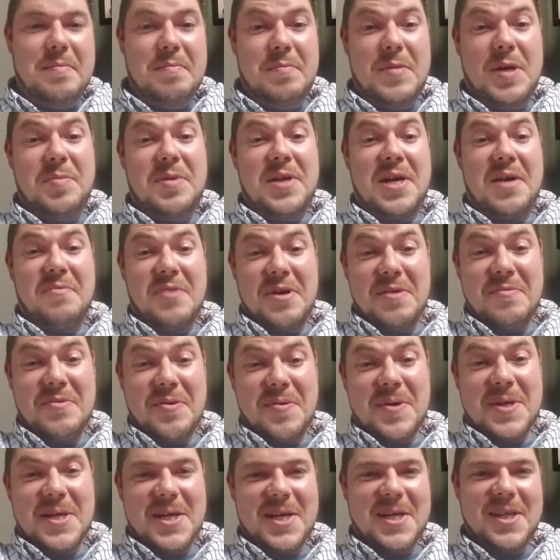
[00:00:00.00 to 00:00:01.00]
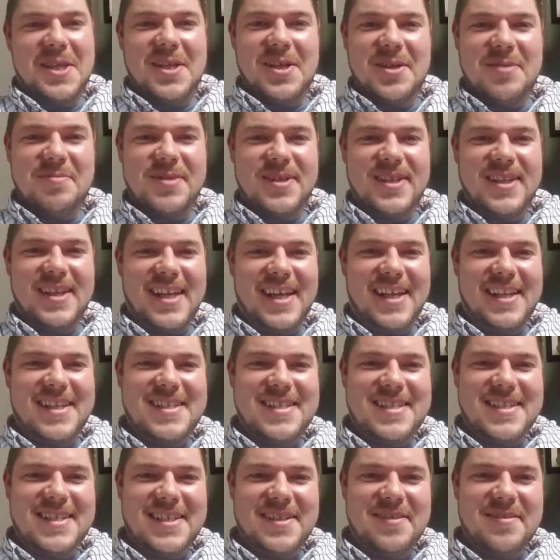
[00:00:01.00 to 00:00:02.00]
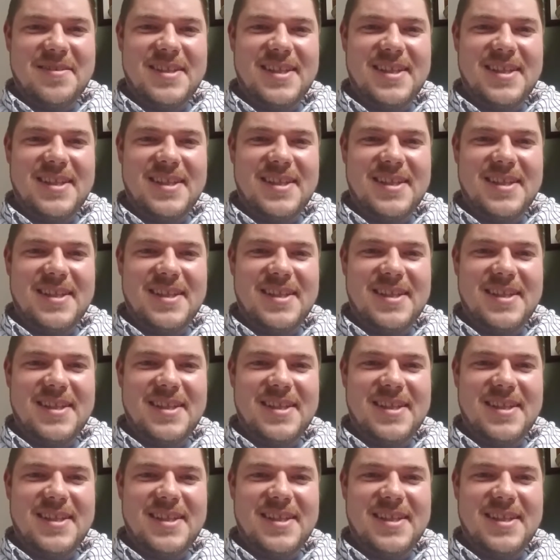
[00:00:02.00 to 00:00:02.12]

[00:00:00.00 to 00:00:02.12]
Maybe not when we want to get there, but that's